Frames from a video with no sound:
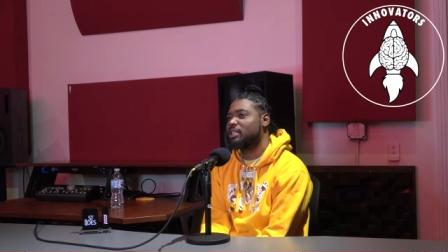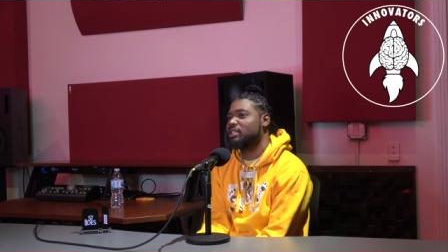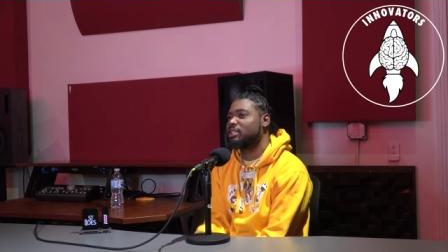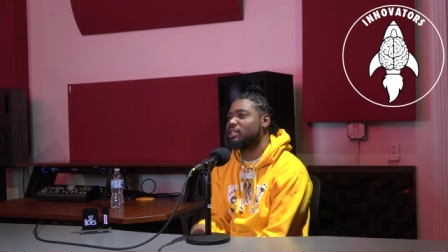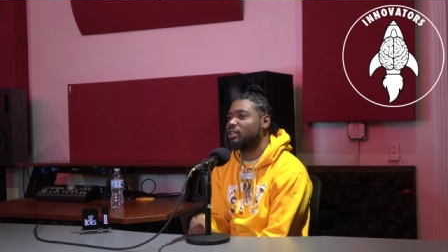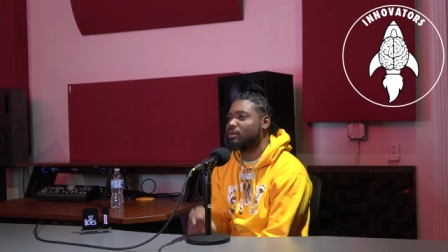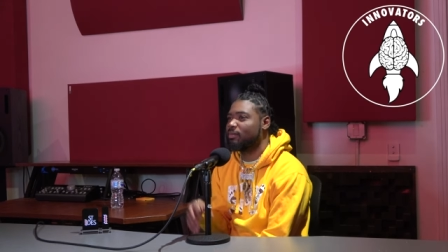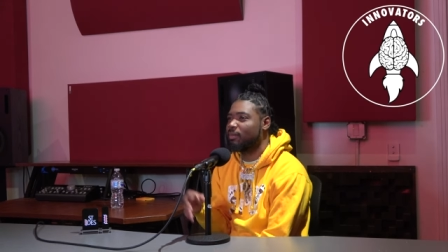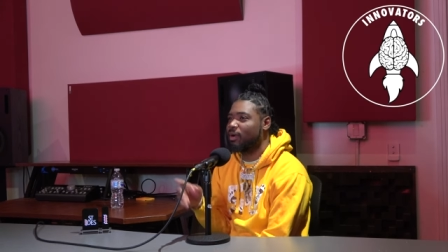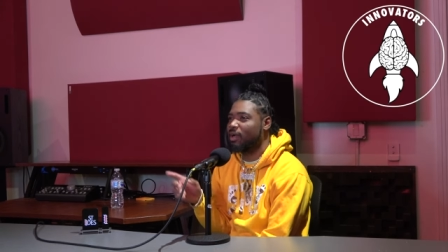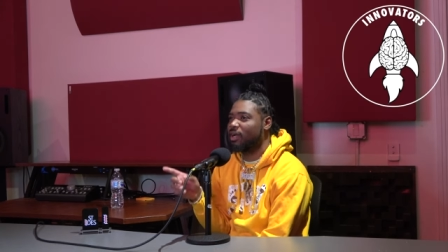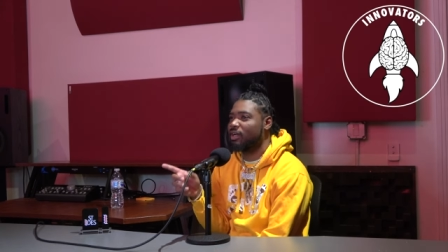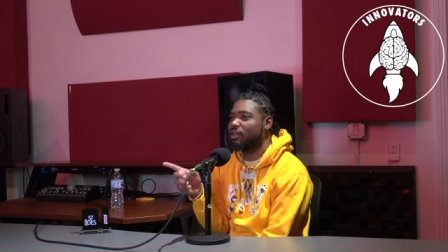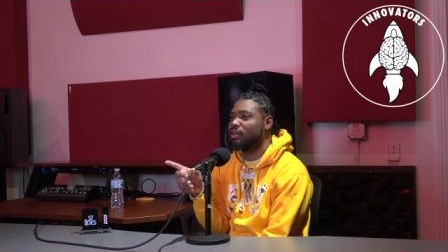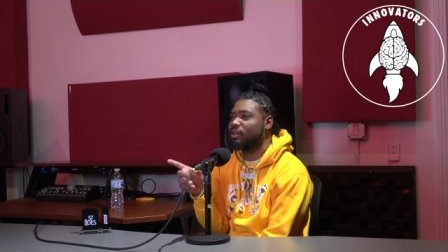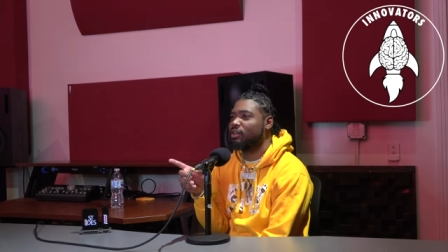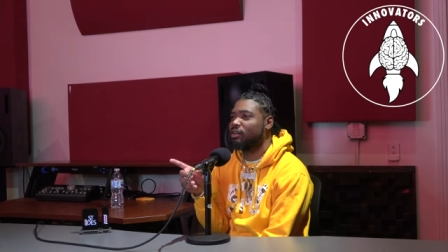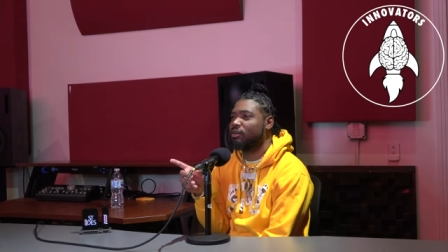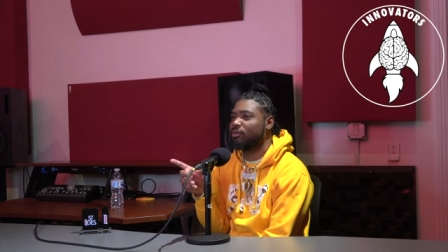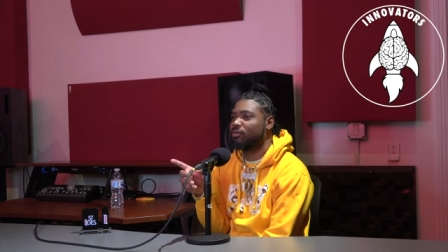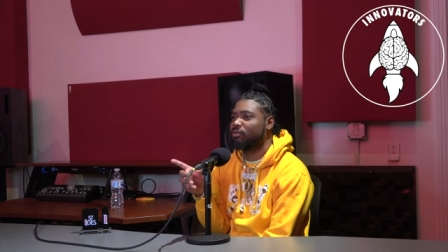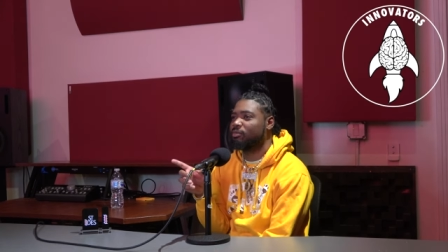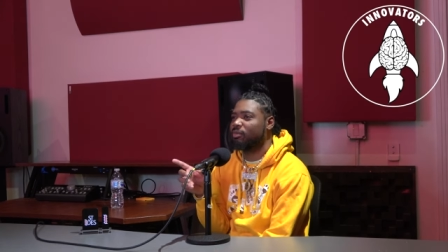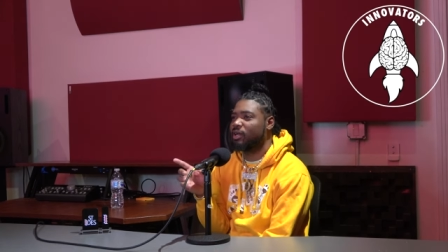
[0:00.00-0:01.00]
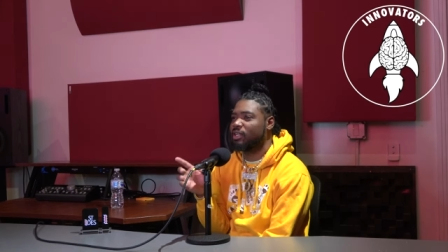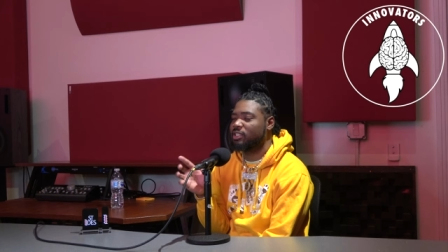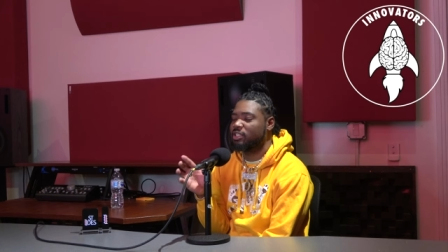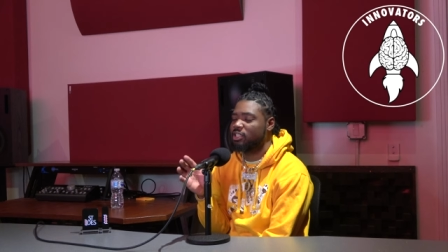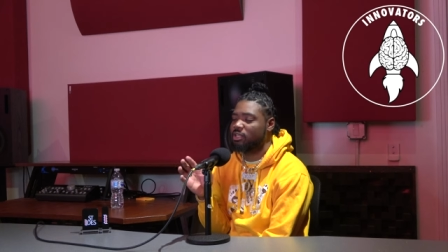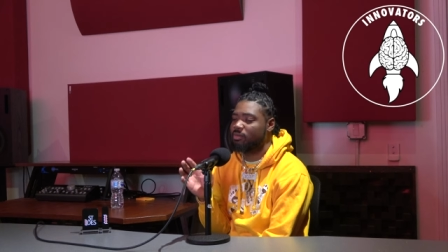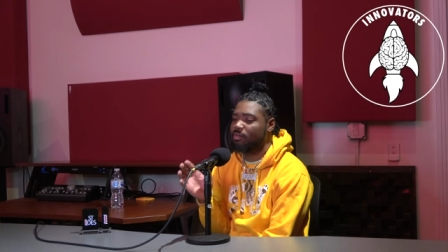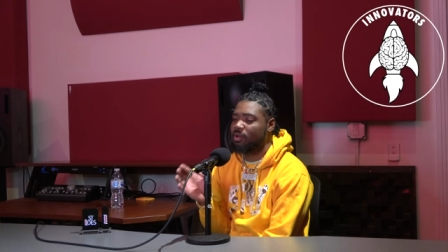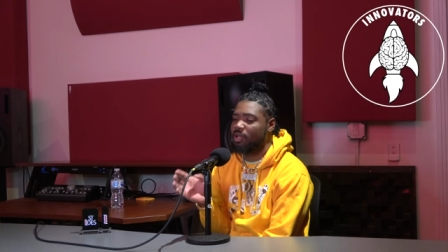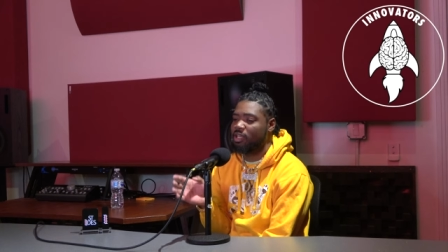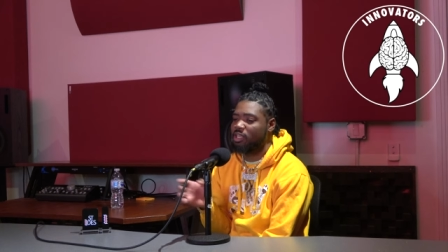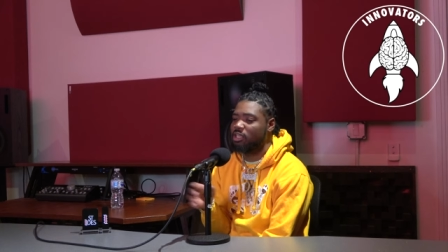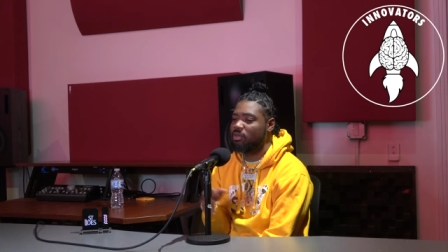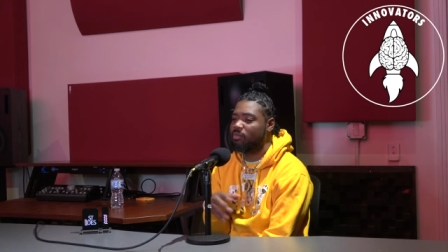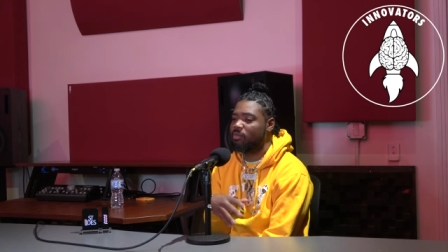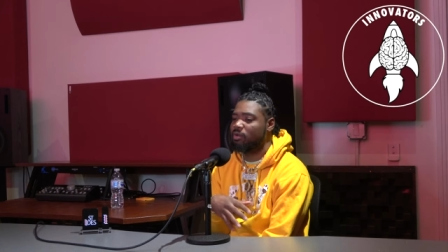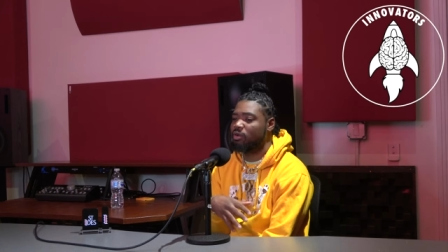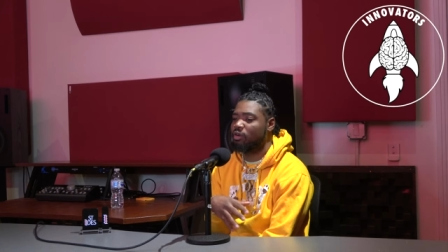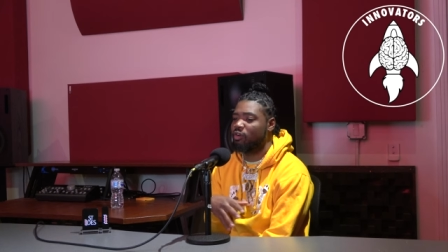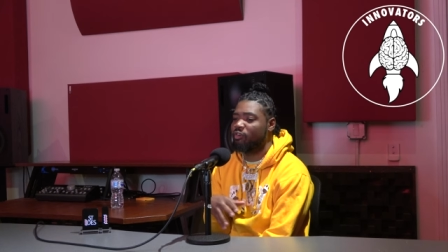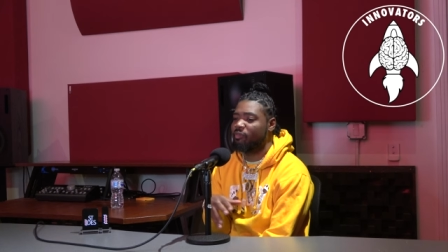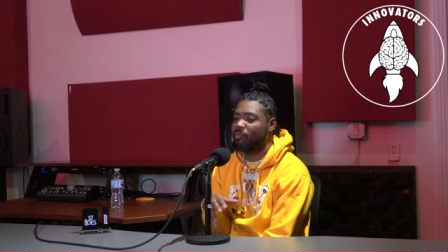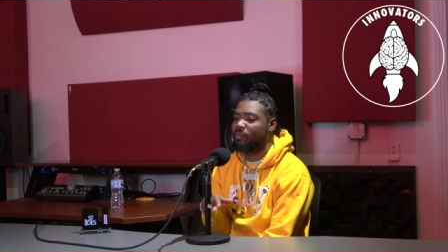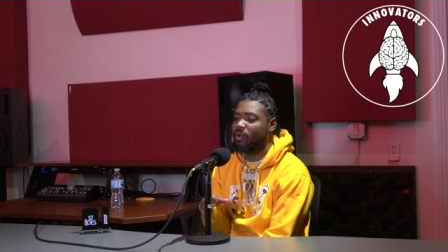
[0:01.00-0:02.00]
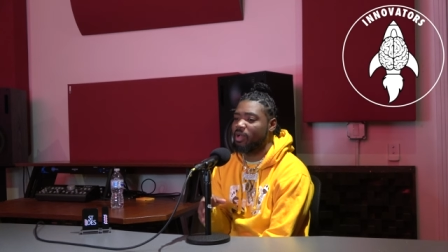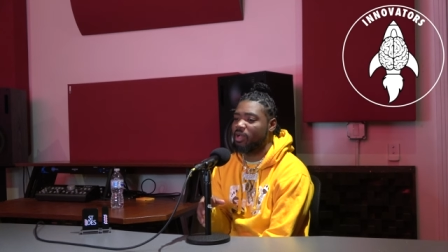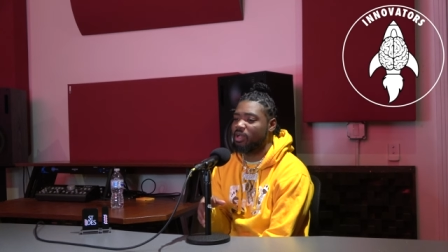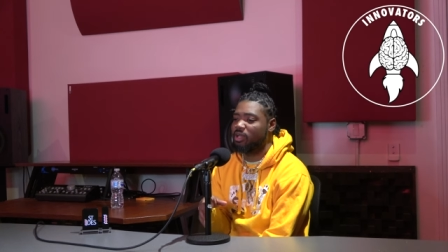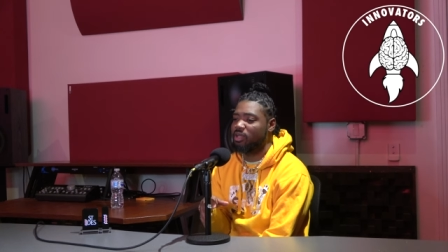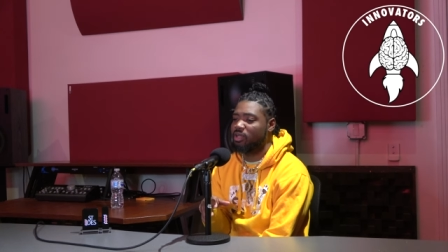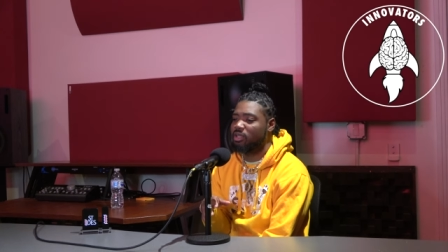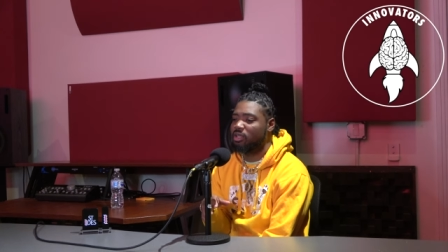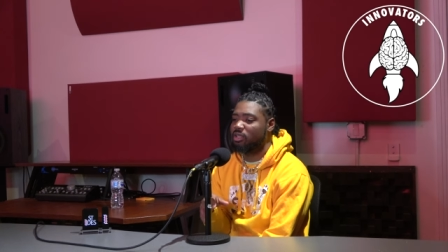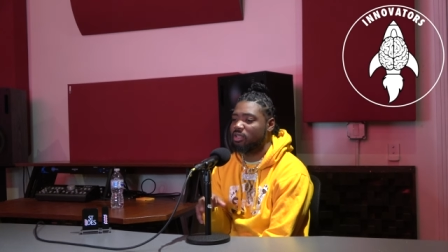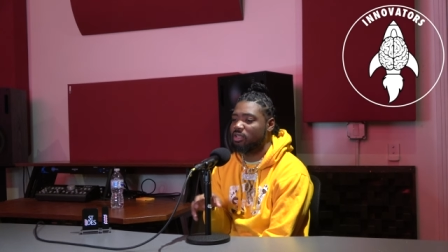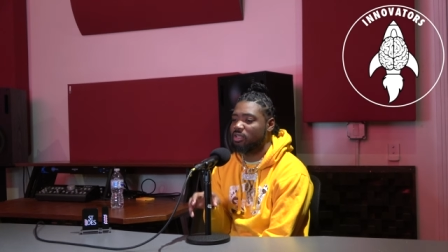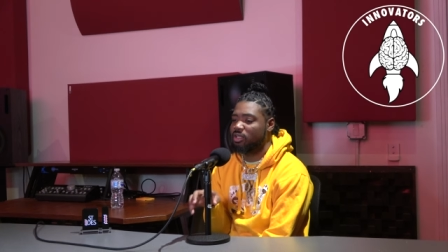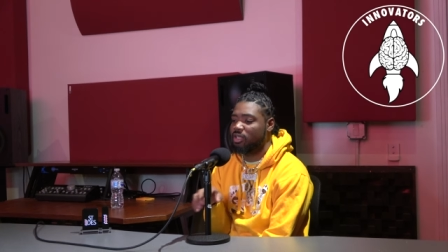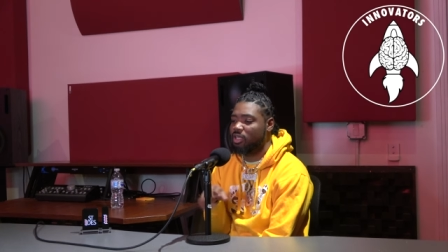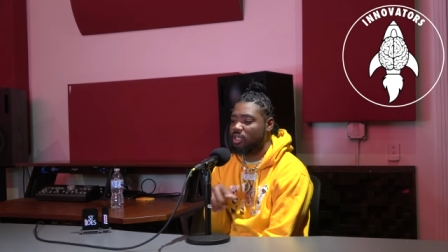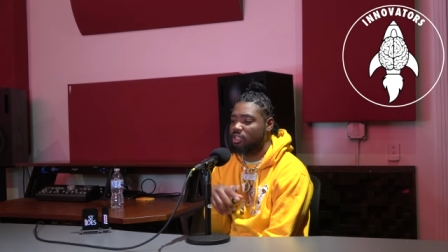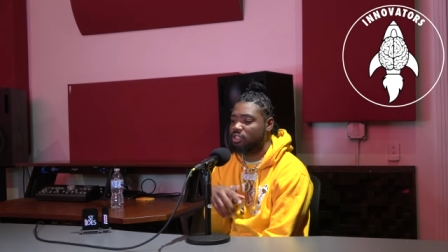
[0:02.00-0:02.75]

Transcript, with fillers: I took my um I took my email off my uh